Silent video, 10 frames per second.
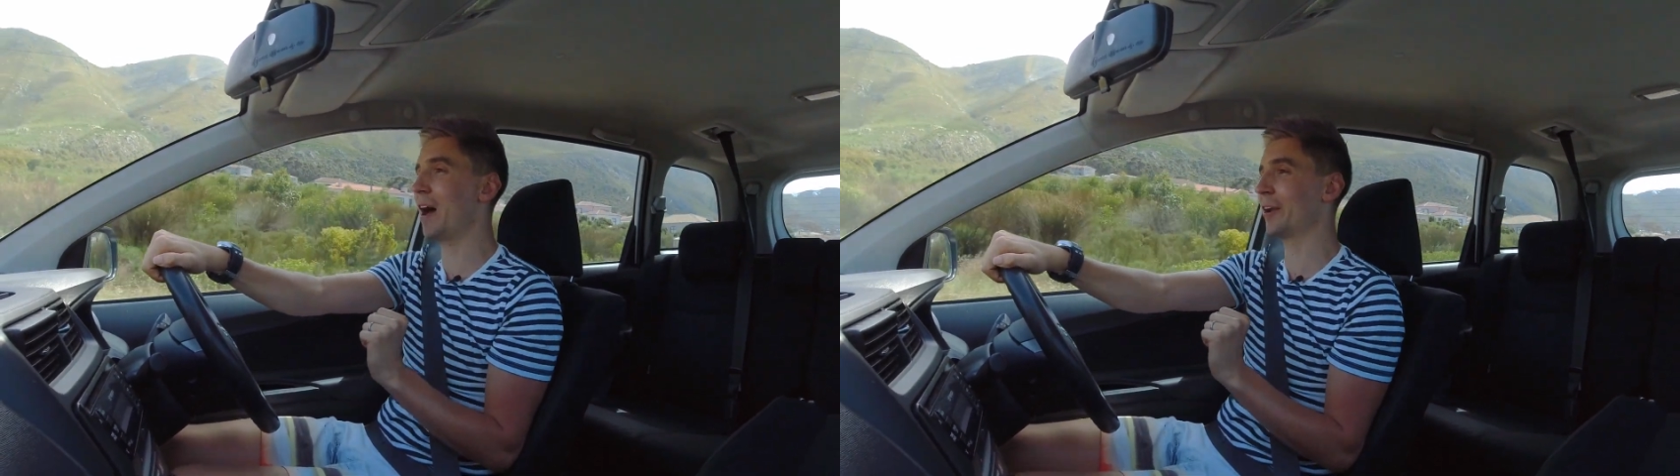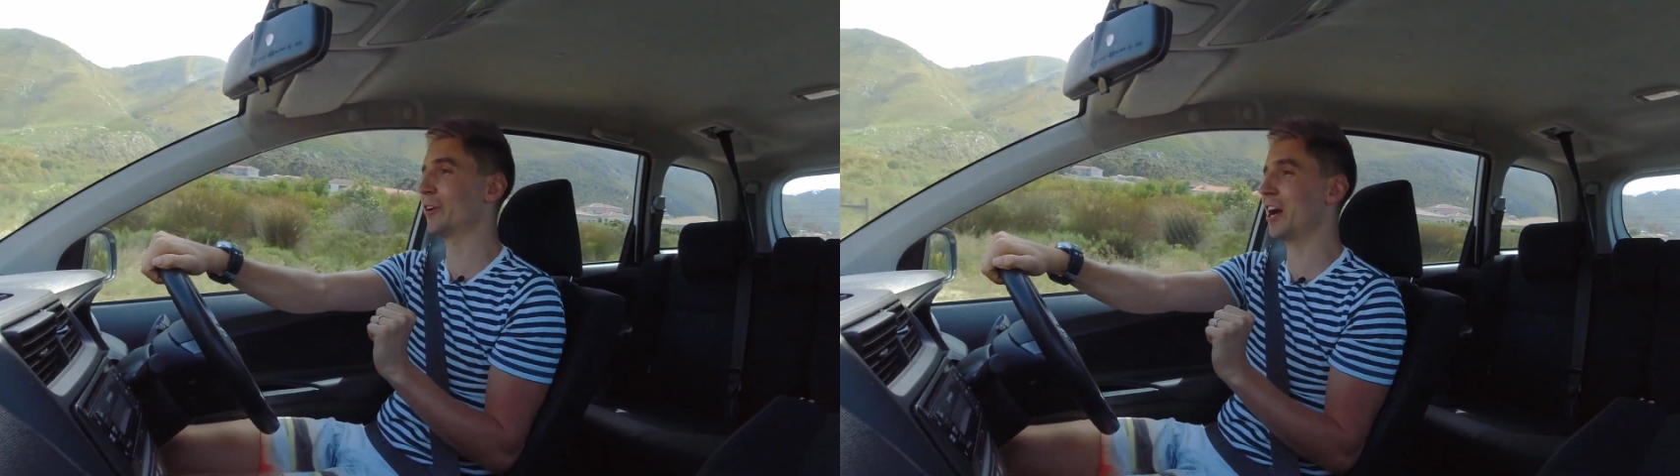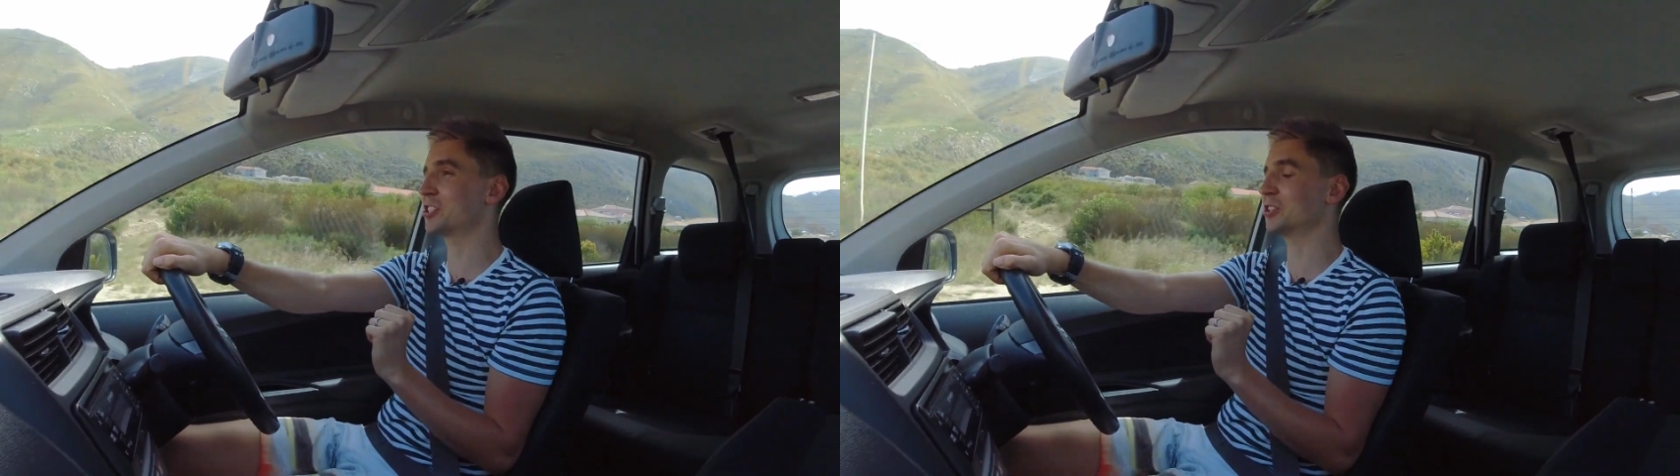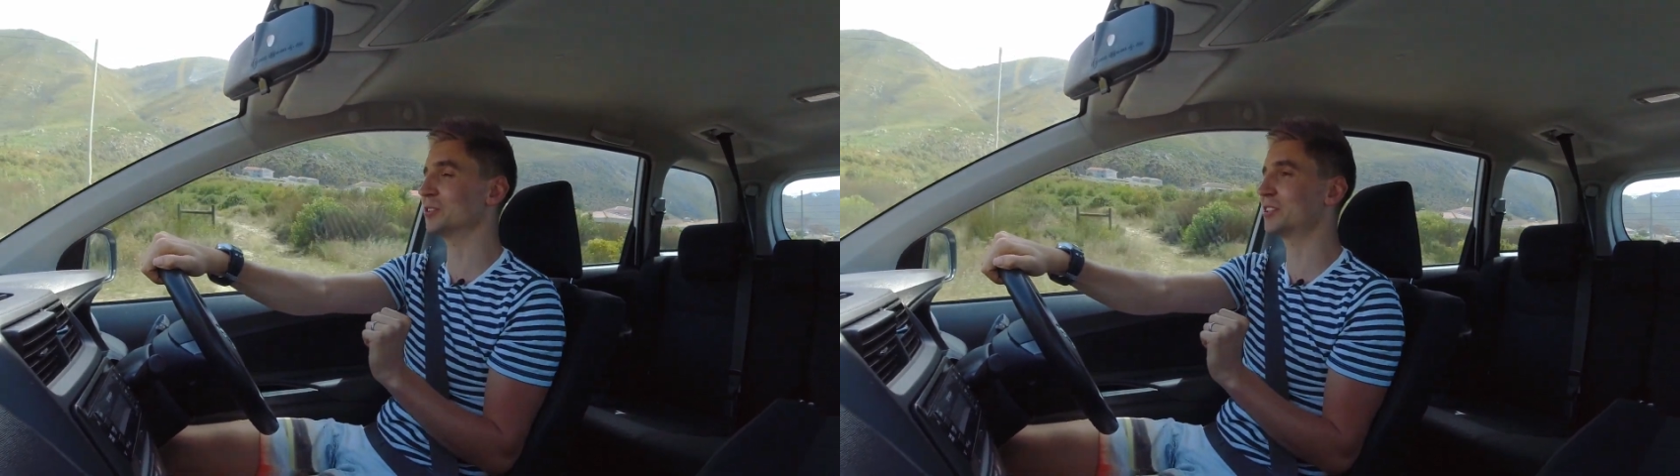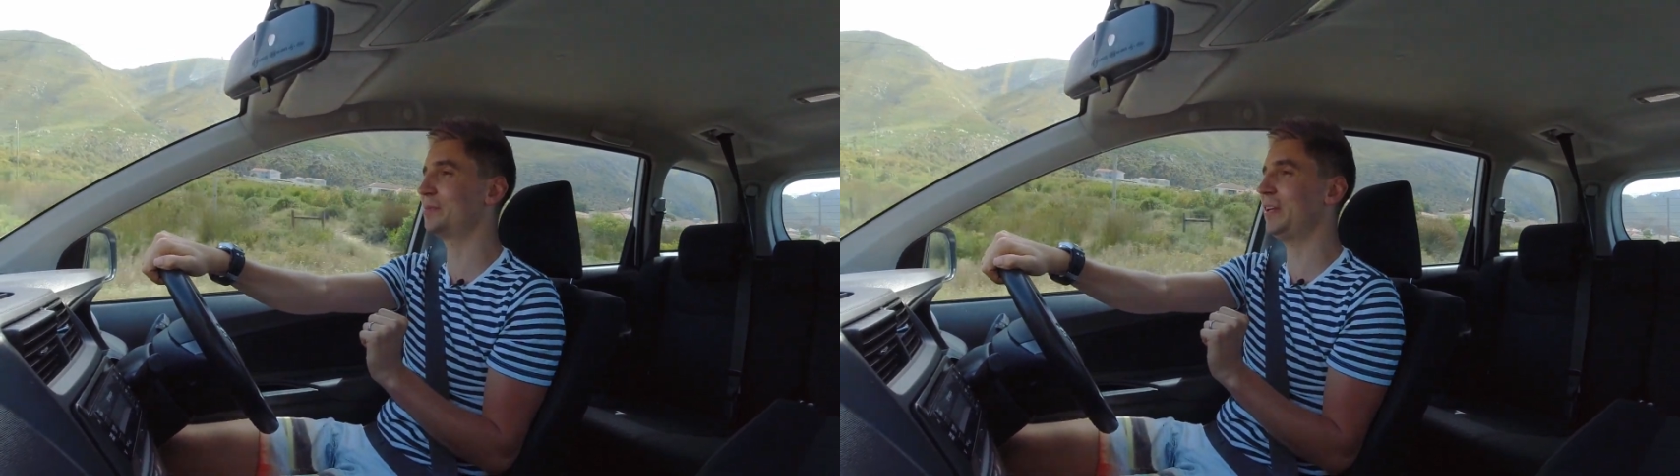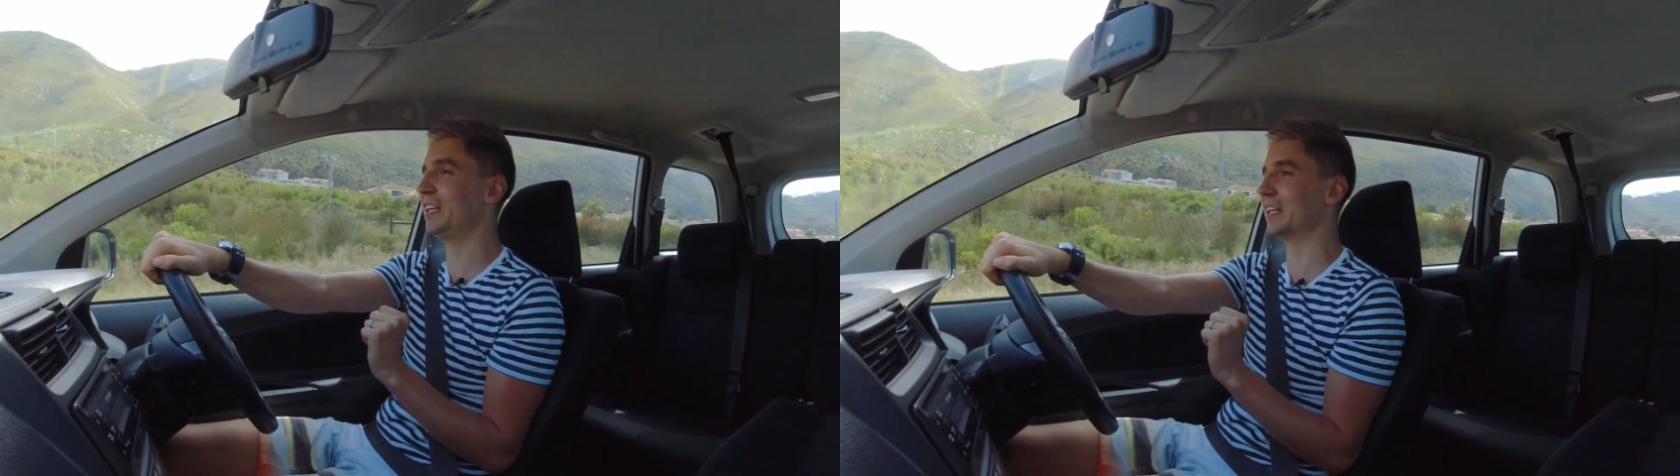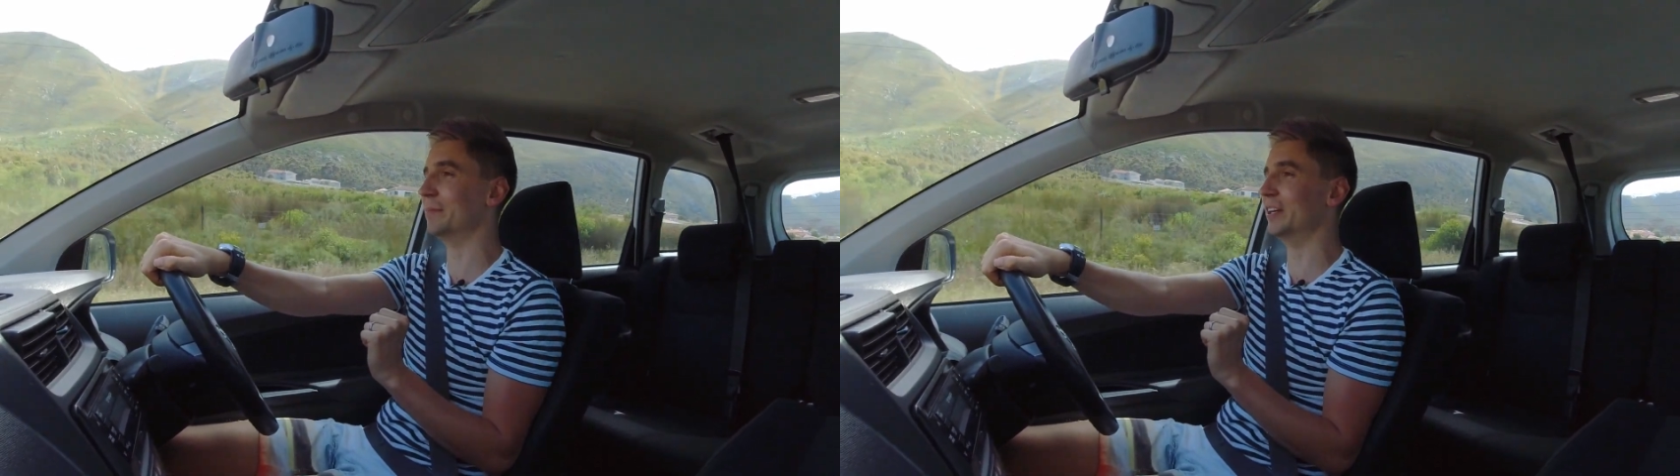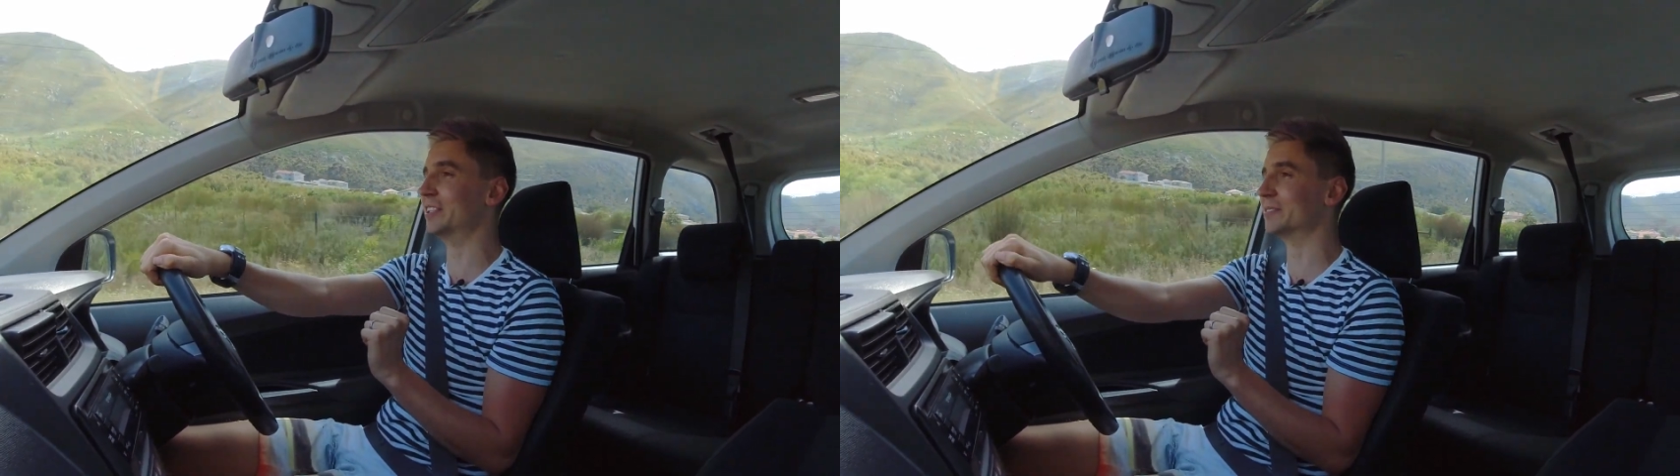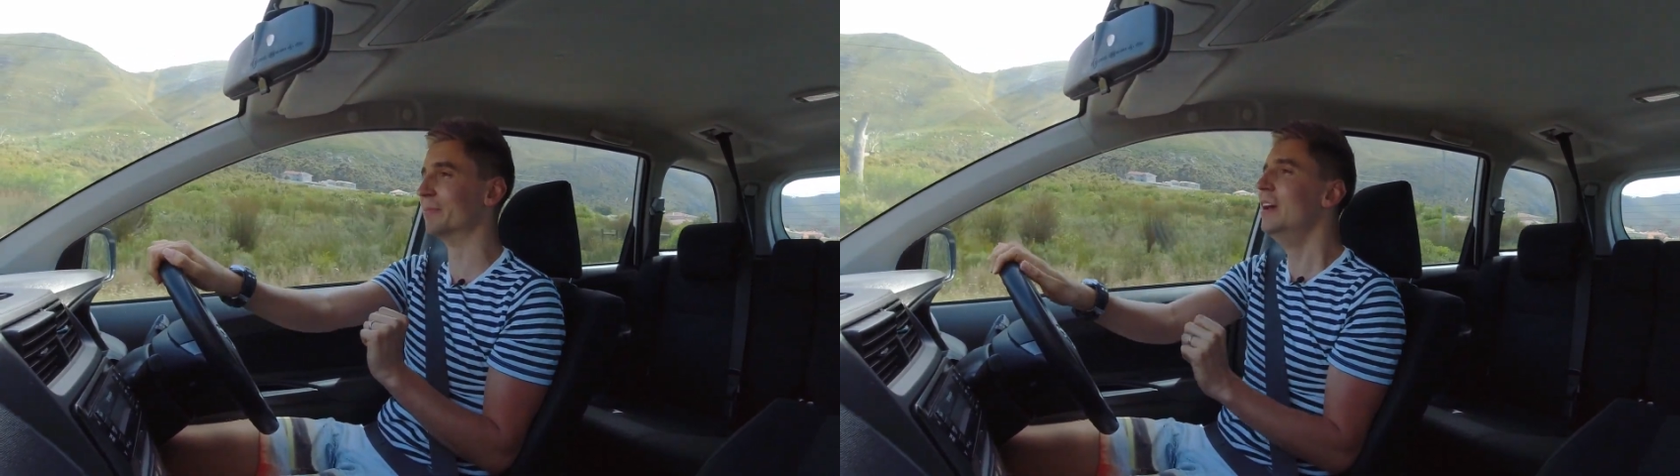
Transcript: at our national speed limit.